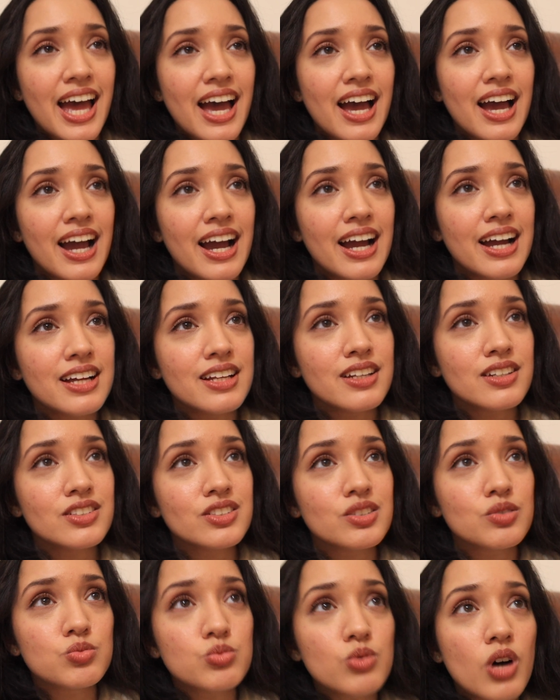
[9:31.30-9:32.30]
and
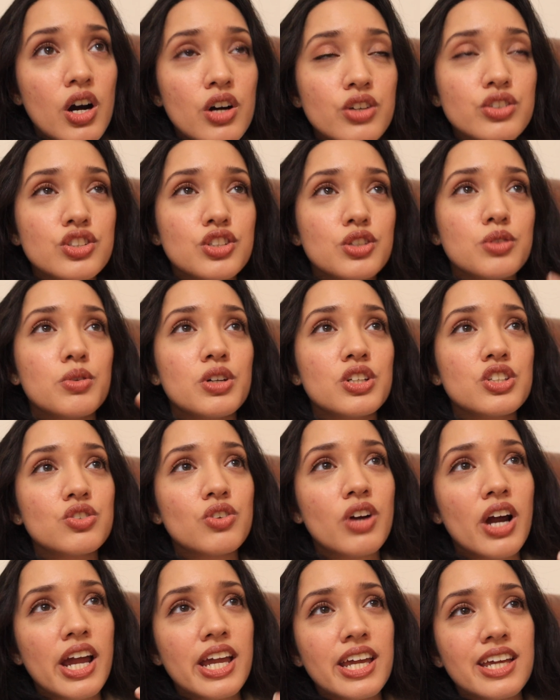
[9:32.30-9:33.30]
whilst you are
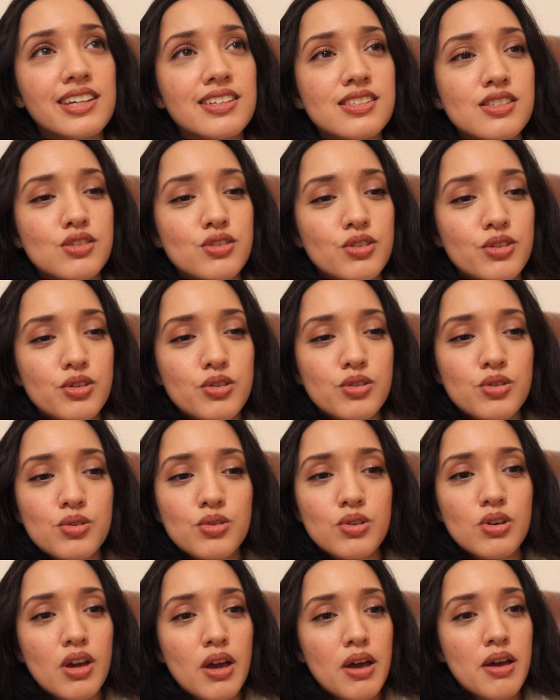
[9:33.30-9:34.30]
trying
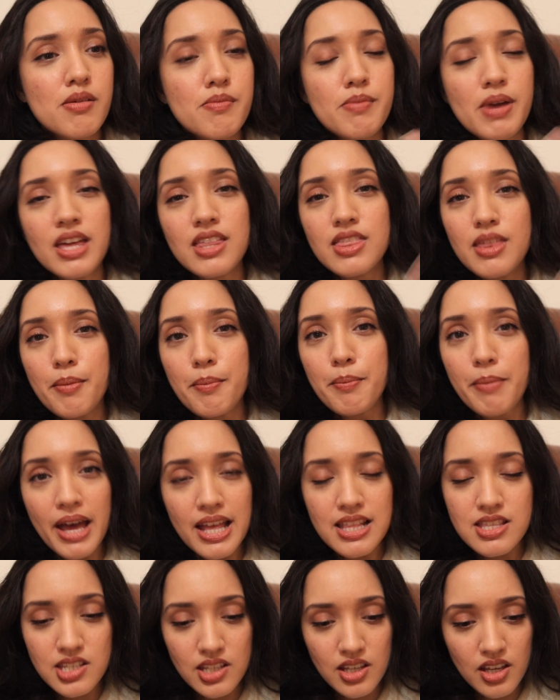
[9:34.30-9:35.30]
to make them
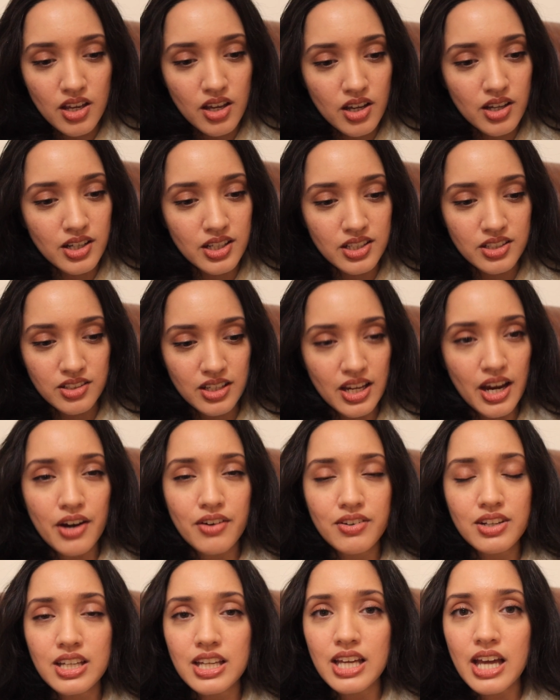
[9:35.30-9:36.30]
better and
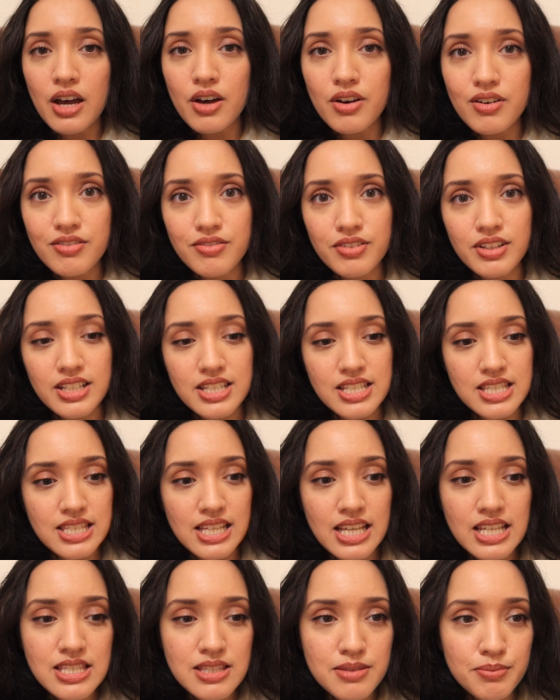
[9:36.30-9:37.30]
carrying out a full
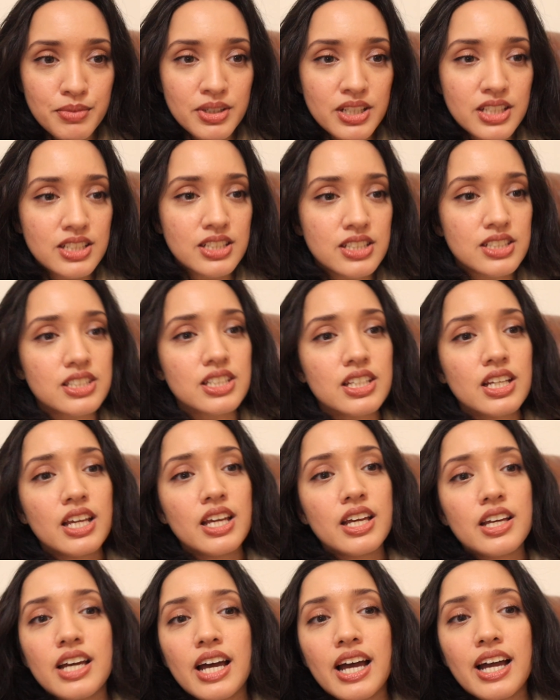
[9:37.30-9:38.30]
assessment
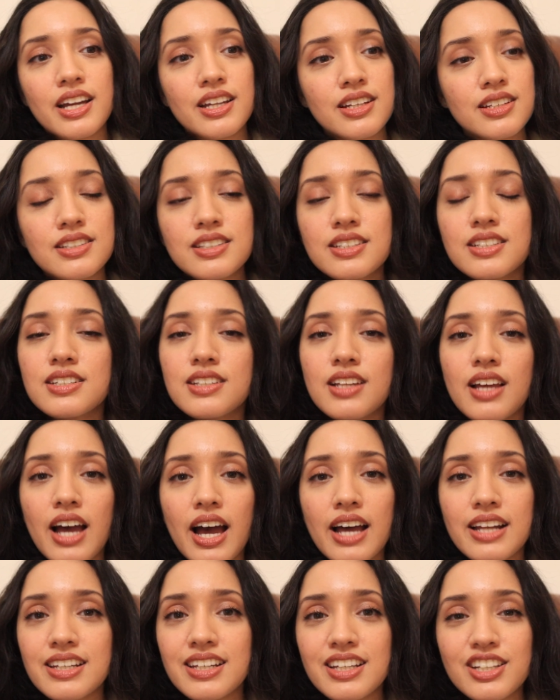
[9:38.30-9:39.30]
and
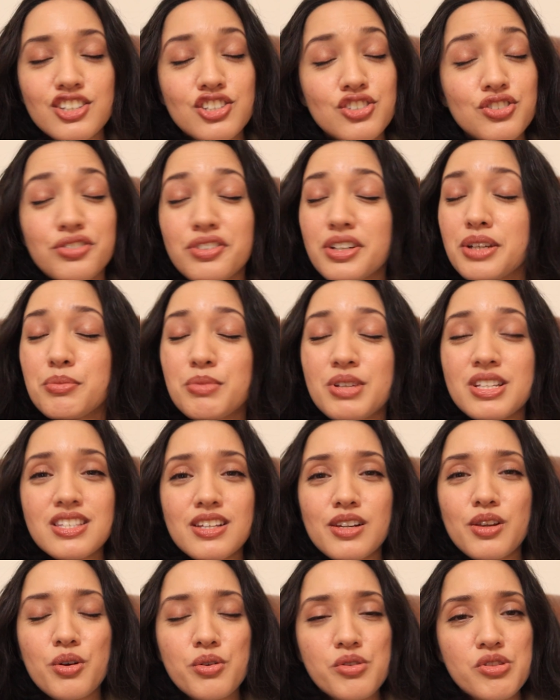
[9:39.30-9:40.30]
adding treatments
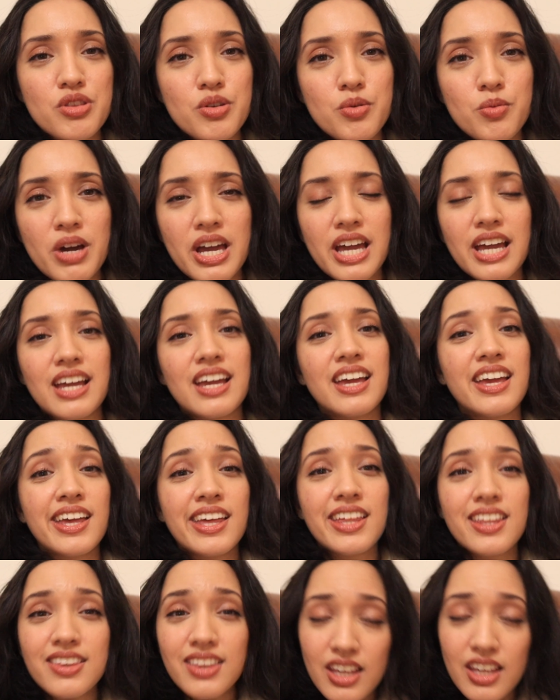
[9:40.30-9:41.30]
along the way,
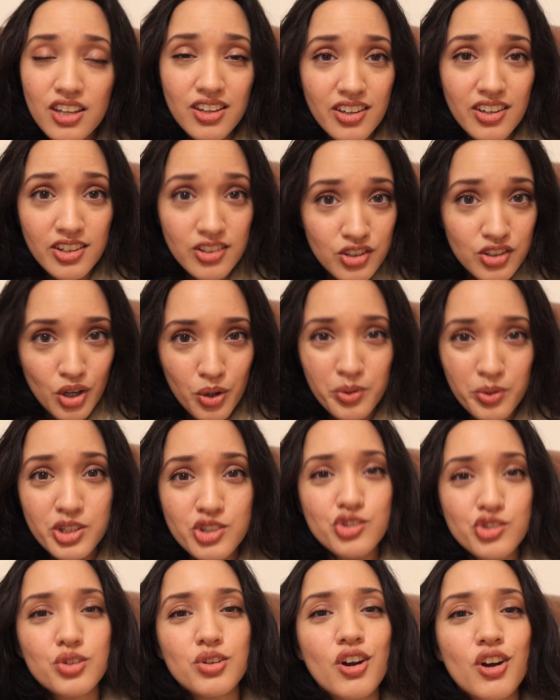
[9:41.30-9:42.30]
they could go
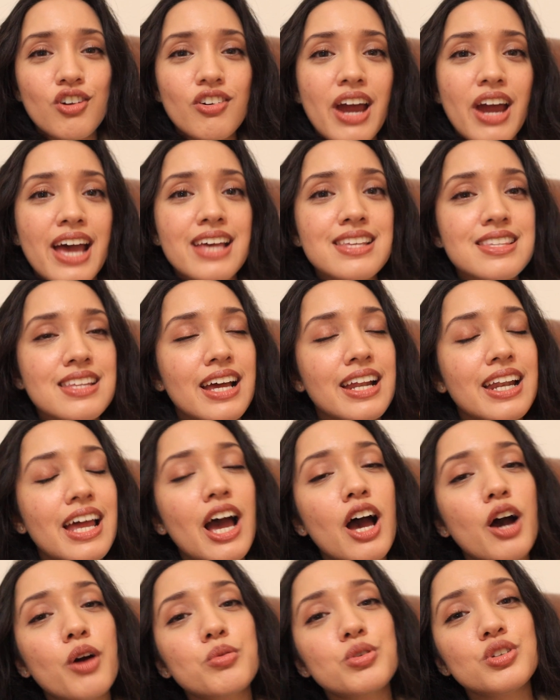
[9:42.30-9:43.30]
into arrest and
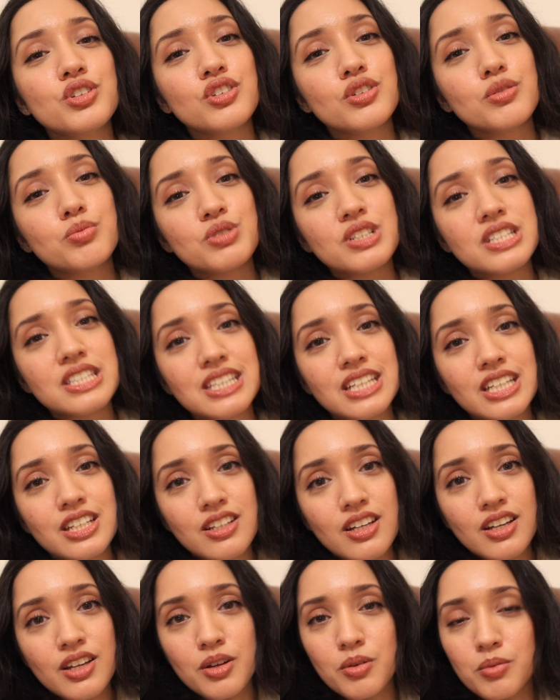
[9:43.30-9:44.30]
how would you proceed
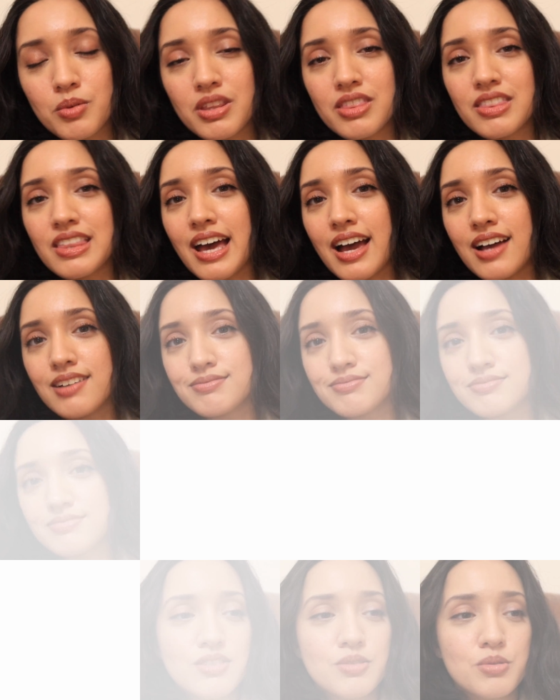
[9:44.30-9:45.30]
with that?
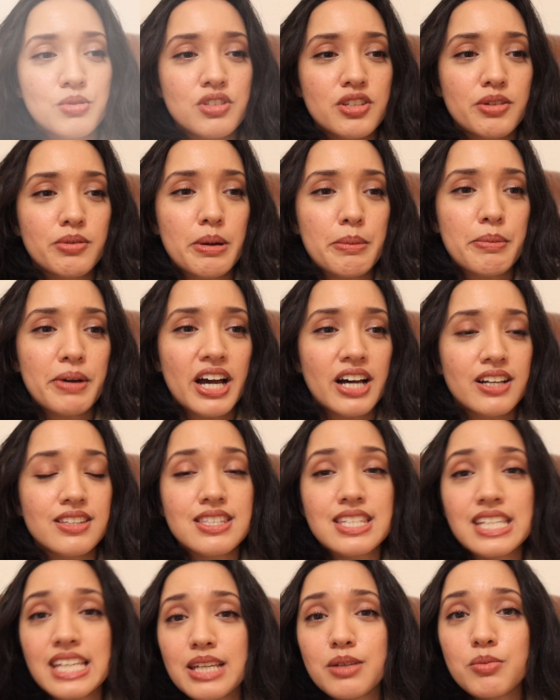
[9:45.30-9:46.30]
It's also about
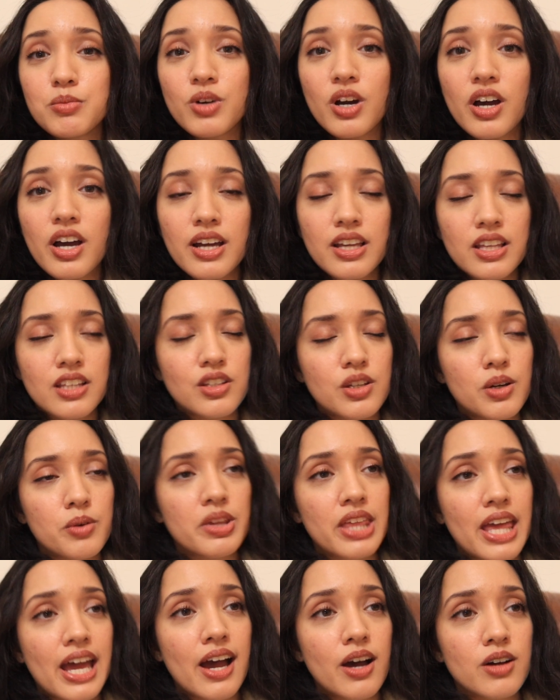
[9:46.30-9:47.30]
teamwork,
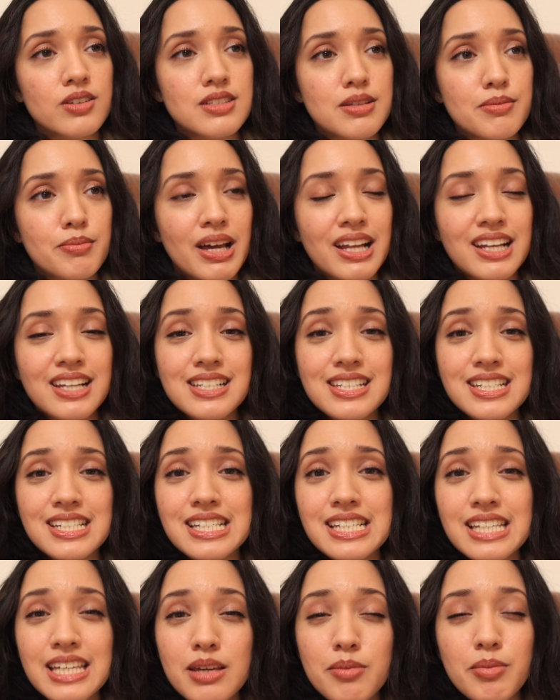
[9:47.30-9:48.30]
knowing how to manage a
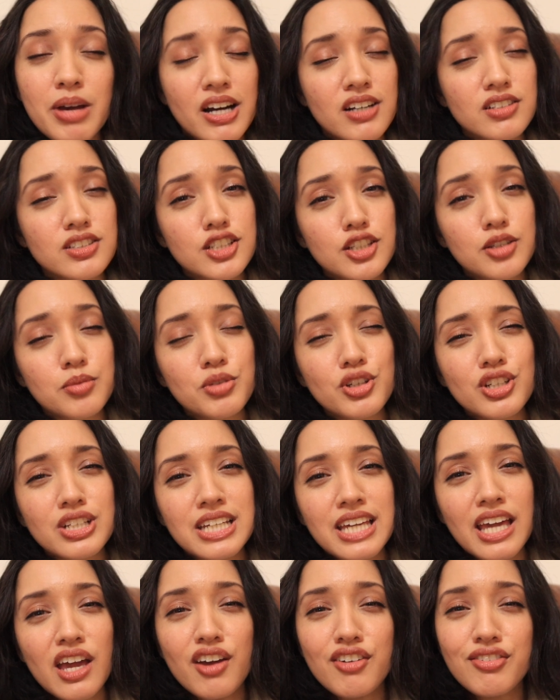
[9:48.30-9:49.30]
team, how to
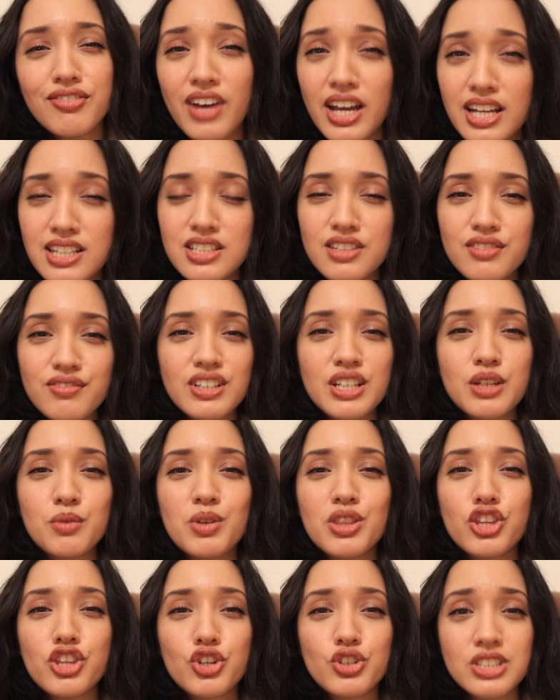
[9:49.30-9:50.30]
communicate effectively
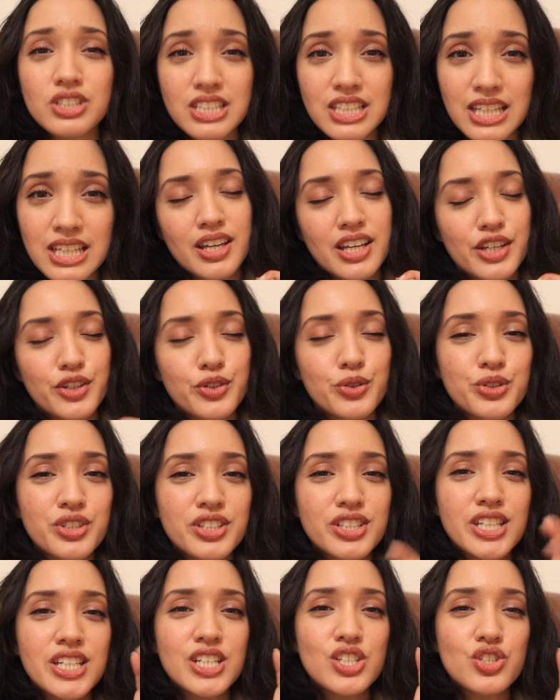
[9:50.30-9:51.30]
with your team in order
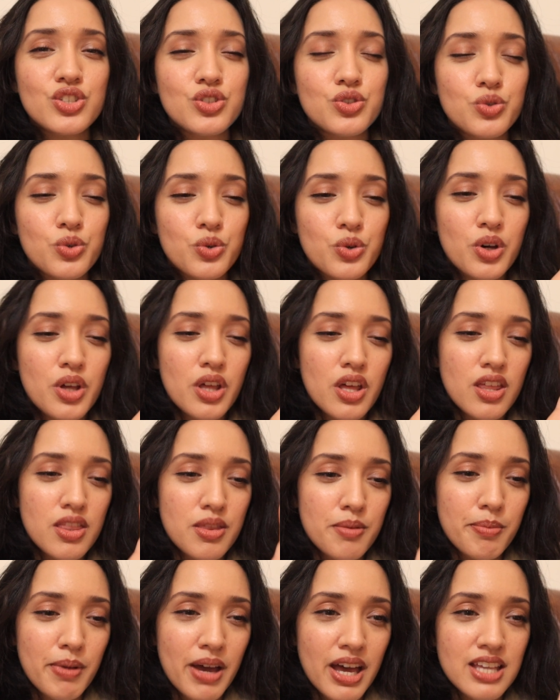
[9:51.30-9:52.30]
to ensure
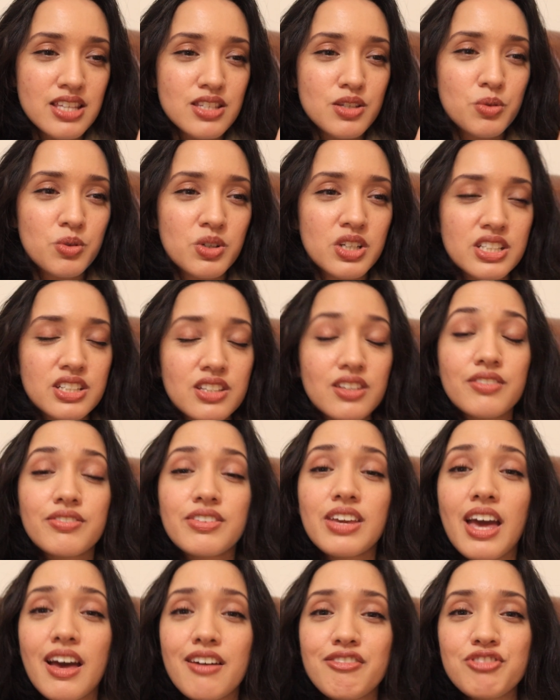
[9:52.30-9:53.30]
the best quality of
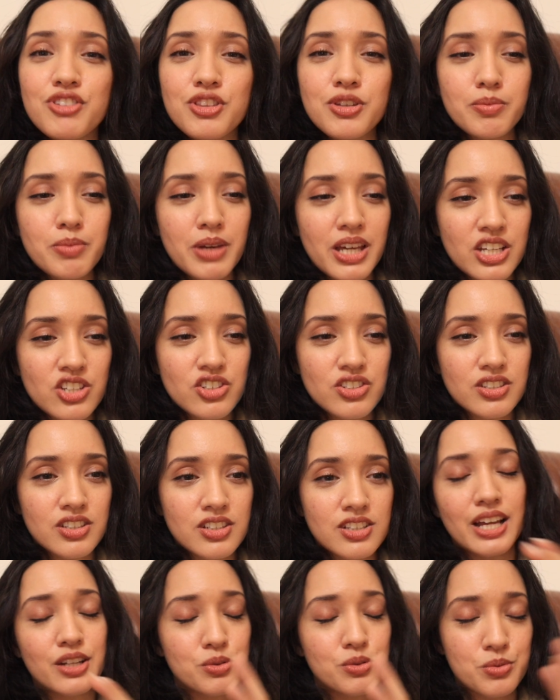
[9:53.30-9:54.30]
care for the patient
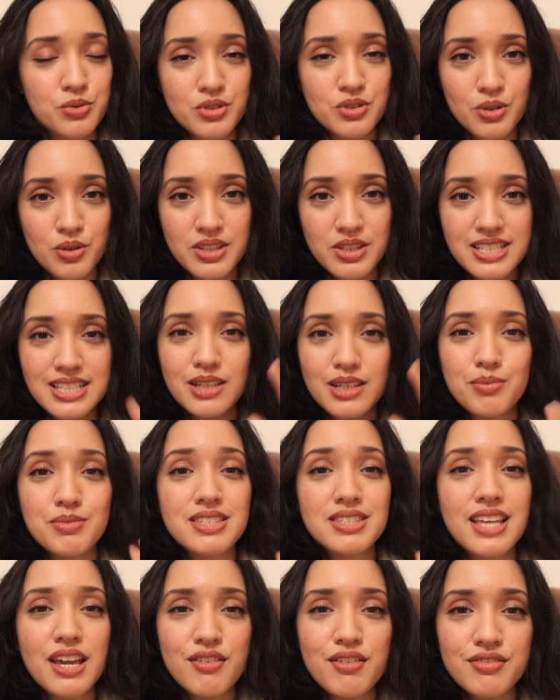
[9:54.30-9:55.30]
and also the team's
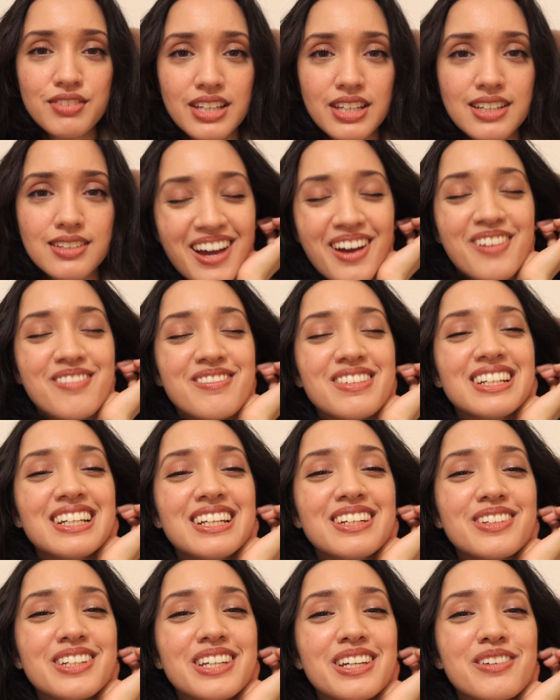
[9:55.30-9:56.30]
safety. I'm really
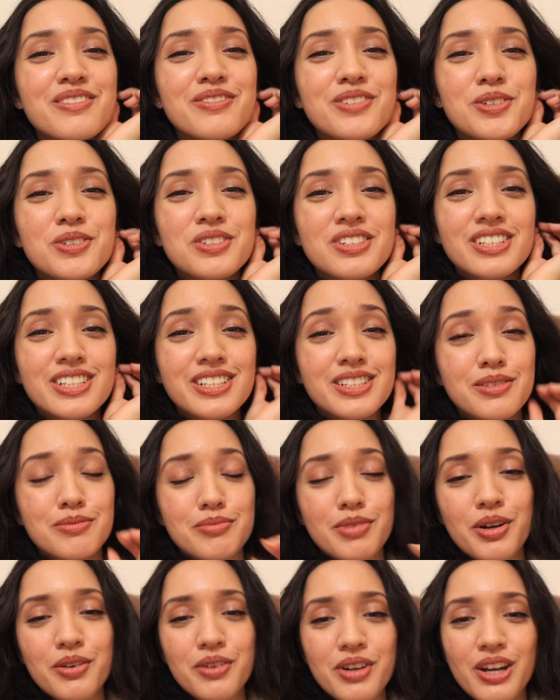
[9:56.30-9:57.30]
looking forward to
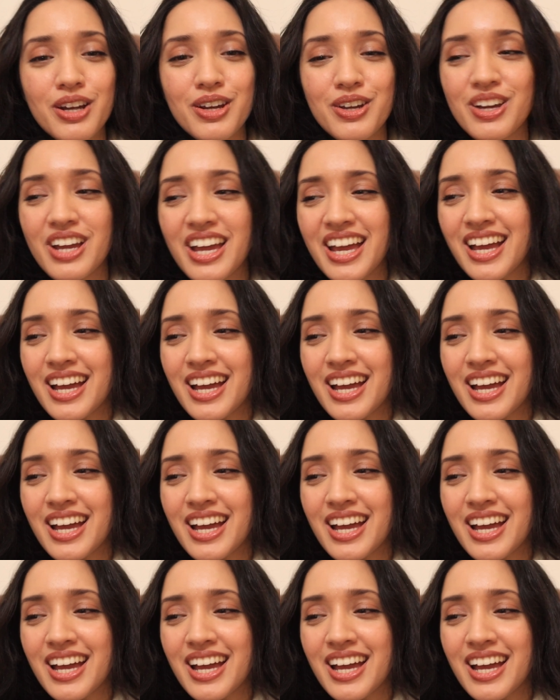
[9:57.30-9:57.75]
tomorrow.